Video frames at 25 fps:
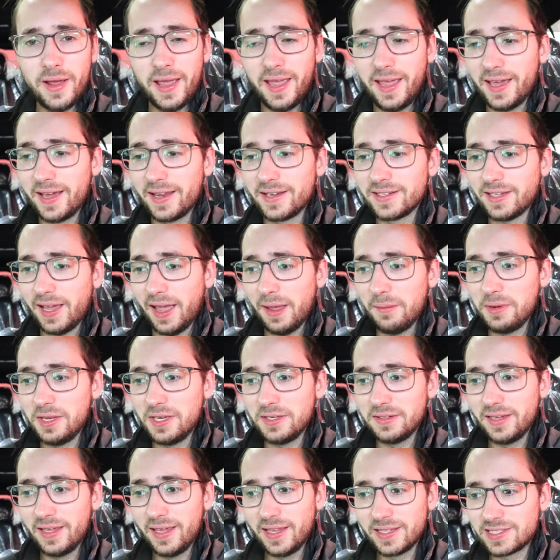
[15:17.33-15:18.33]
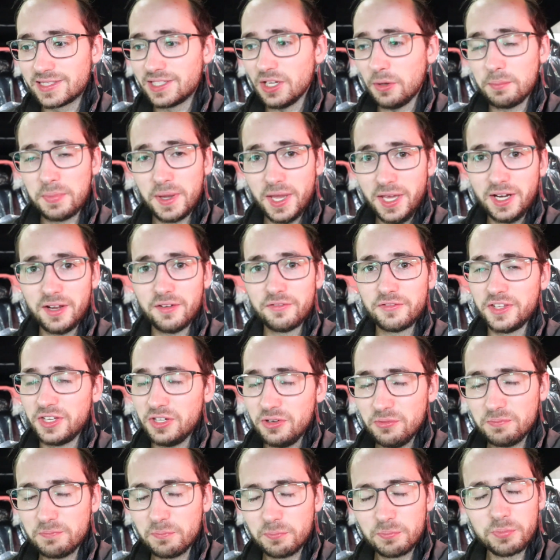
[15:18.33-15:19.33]
And I mean, it's still big enough that
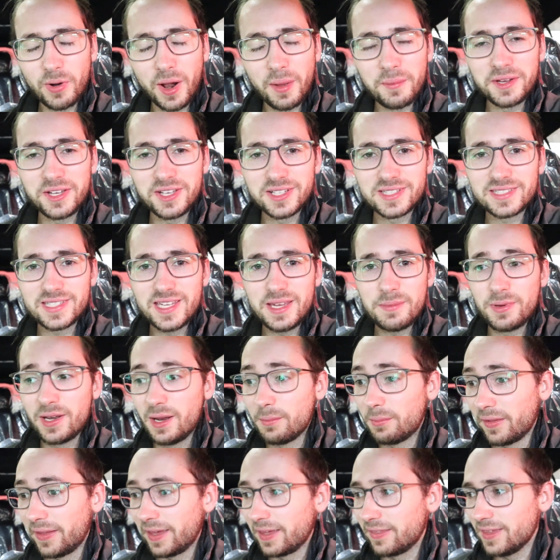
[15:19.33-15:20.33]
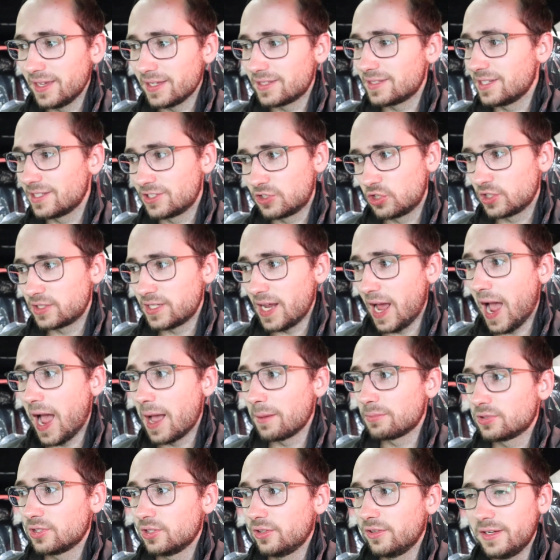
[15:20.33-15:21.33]
you probably could sleep in it, but like this is just
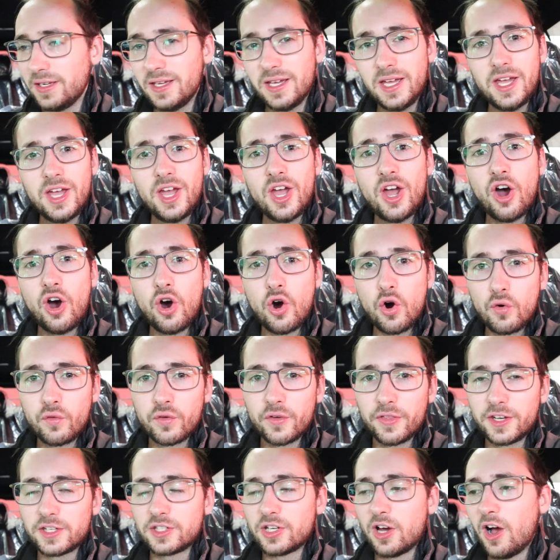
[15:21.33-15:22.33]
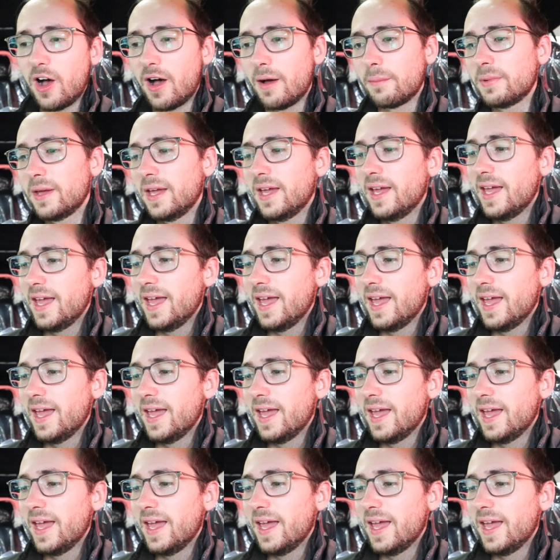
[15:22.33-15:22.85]
absolutely over the top.